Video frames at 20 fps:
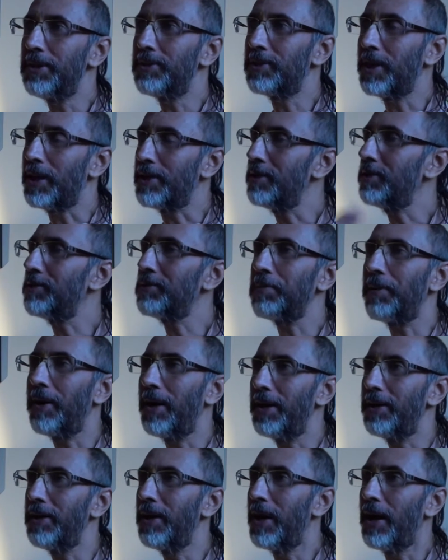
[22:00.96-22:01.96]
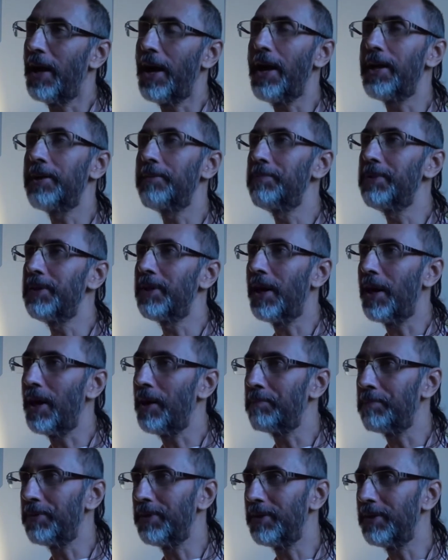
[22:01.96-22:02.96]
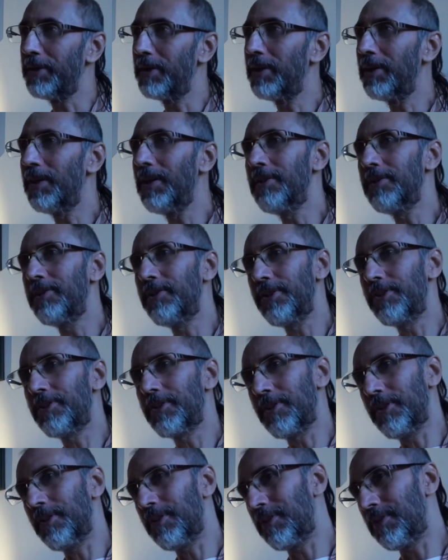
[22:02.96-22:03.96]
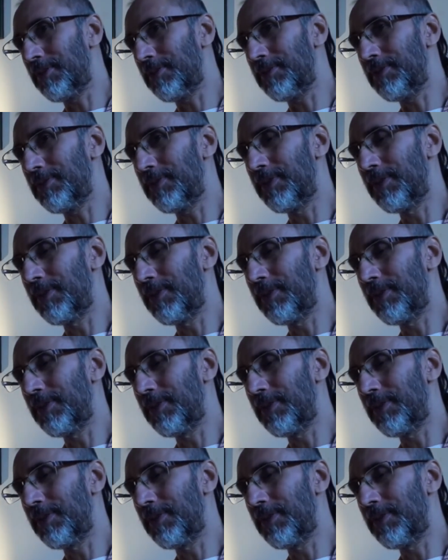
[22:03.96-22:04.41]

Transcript: be satisfied and be happy in return.